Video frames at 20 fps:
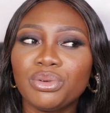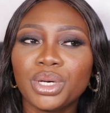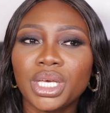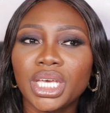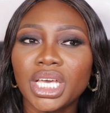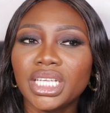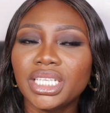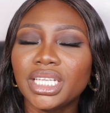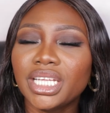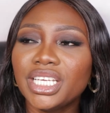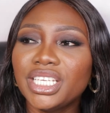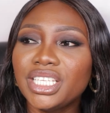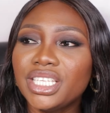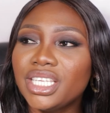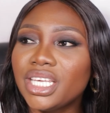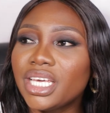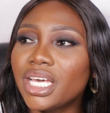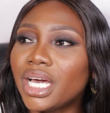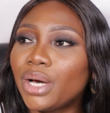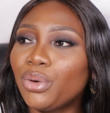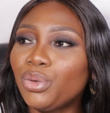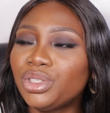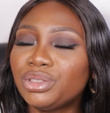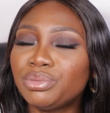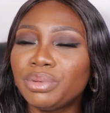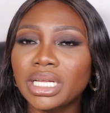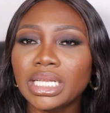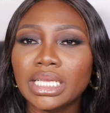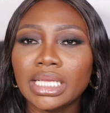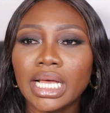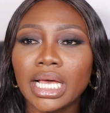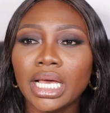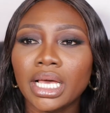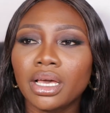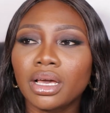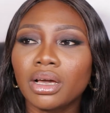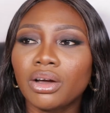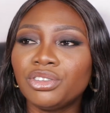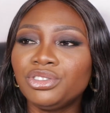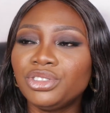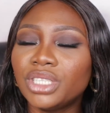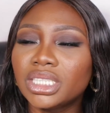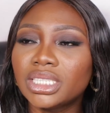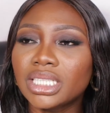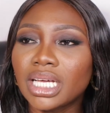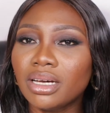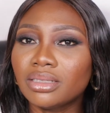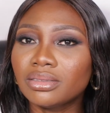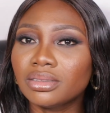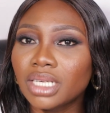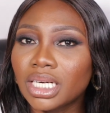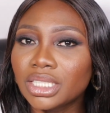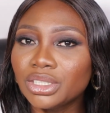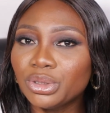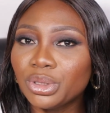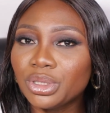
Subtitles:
okay, in a year I will spend like 100,000,